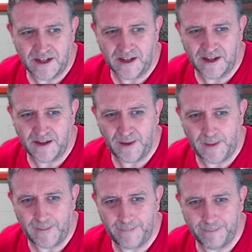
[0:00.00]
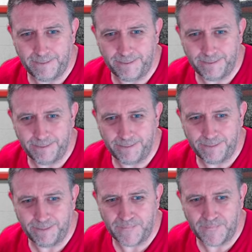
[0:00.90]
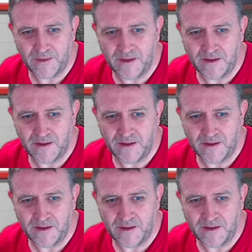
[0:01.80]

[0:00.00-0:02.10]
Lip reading: Nobody speaks.